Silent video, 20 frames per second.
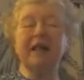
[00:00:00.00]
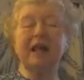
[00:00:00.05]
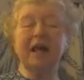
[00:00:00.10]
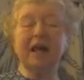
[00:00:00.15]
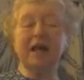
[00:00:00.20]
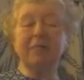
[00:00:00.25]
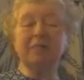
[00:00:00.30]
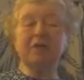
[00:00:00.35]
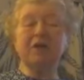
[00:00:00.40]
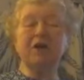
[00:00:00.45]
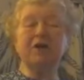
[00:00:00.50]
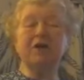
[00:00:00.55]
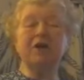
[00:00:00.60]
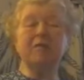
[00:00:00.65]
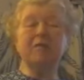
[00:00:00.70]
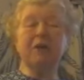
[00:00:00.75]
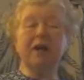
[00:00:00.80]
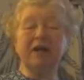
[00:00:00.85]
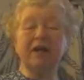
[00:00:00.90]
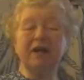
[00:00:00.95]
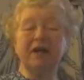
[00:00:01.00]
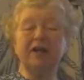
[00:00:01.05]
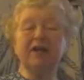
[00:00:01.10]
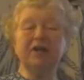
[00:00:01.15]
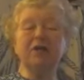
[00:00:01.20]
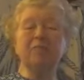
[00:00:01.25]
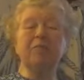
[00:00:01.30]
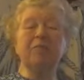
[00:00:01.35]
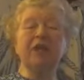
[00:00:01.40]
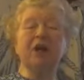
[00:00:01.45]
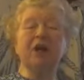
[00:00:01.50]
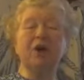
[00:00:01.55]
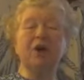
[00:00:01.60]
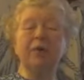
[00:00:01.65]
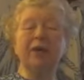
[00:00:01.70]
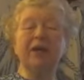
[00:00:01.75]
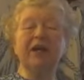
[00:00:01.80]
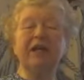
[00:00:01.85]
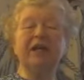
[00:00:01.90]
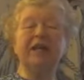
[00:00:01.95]
I'm talking about it could blow
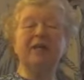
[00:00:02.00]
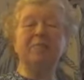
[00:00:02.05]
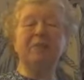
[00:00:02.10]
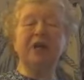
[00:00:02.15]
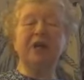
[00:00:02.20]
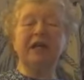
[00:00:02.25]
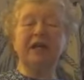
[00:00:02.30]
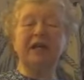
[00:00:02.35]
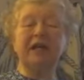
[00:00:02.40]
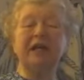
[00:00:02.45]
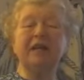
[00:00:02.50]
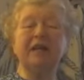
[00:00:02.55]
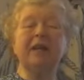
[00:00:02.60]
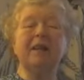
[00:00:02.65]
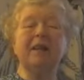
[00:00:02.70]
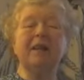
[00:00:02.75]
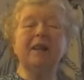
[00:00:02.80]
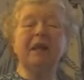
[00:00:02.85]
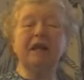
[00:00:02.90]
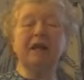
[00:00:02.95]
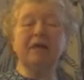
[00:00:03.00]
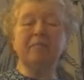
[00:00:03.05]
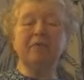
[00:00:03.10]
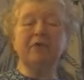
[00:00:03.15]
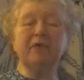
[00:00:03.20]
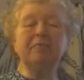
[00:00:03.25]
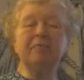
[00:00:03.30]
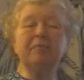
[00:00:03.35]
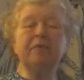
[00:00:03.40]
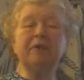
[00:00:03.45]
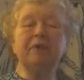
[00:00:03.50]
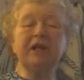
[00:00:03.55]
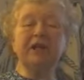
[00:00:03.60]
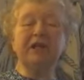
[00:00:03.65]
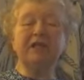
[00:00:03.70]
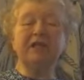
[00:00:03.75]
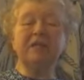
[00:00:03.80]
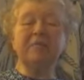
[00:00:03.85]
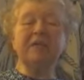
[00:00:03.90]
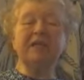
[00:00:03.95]
any minute. And people
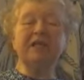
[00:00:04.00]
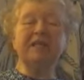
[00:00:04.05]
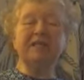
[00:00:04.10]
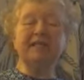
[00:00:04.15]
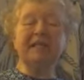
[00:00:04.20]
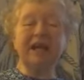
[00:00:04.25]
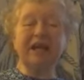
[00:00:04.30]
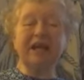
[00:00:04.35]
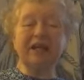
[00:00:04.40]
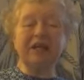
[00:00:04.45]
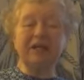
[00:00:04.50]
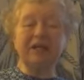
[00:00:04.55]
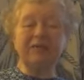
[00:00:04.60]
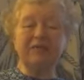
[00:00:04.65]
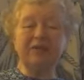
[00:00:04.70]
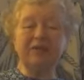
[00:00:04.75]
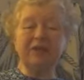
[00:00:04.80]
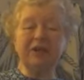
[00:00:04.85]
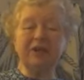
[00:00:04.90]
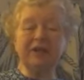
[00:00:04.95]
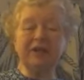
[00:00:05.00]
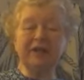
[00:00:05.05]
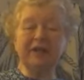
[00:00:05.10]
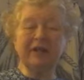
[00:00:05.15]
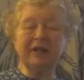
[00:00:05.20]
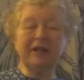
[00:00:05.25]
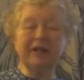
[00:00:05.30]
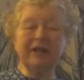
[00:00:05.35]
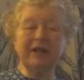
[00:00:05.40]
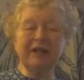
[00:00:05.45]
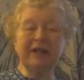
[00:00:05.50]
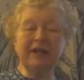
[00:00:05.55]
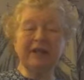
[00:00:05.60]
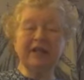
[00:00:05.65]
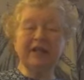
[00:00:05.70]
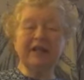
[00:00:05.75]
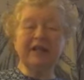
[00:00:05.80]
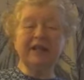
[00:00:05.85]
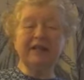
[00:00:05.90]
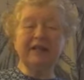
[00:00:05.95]
need to be saved.
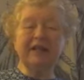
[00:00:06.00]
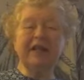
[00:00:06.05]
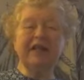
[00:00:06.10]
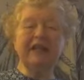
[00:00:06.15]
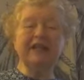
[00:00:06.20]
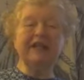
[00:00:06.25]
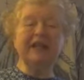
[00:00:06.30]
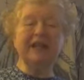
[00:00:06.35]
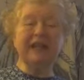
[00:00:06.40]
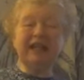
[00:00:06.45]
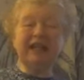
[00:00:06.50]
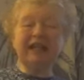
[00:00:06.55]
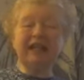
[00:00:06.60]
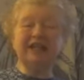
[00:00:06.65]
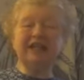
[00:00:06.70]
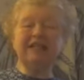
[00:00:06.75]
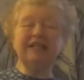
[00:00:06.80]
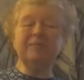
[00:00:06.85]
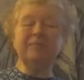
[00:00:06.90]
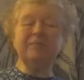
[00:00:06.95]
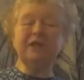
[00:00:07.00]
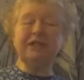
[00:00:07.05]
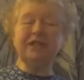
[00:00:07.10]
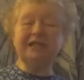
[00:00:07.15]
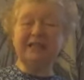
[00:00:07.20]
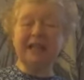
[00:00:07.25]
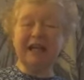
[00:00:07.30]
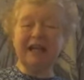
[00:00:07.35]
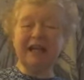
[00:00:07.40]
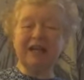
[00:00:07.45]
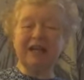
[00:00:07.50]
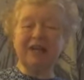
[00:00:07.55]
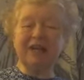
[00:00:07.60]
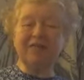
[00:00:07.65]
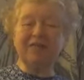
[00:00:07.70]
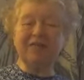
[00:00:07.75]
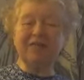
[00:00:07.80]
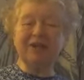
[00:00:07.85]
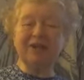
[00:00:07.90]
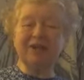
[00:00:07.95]
They need to be saved.
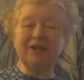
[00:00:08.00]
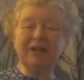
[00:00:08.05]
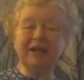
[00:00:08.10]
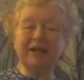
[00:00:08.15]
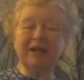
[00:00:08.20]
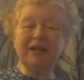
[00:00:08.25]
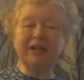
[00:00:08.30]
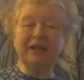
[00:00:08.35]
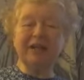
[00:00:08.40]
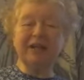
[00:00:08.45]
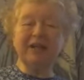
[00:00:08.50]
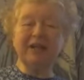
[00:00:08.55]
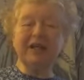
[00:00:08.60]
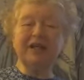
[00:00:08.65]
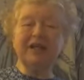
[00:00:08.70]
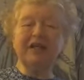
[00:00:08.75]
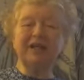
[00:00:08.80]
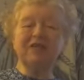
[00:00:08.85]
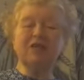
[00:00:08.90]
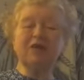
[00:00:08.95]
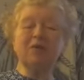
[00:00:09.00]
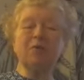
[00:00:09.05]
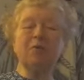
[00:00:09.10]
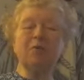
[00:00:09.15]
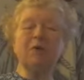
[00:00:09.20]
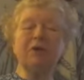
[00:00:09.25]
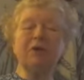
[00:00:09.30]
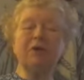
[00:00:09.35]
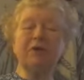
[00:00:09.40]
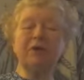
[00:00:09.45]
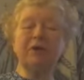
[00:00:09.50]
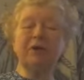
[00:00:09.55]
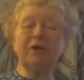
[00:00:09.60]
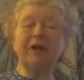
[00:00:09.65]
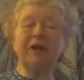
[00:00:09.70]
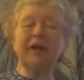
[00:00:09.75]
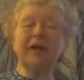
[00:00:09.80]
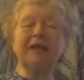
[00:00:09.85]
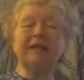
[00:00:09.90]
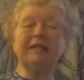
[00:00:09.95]
So we're going
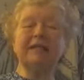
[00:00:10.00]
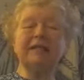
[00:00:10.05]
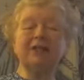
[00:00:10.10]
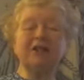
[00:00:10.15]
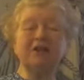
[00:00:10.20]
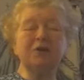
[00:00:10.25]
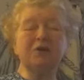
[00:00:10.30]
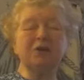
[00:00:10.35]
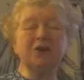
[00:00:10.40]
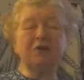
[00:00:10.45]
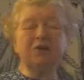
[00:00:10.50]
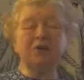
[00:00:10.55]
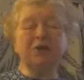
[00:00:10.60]
to ask, do you know?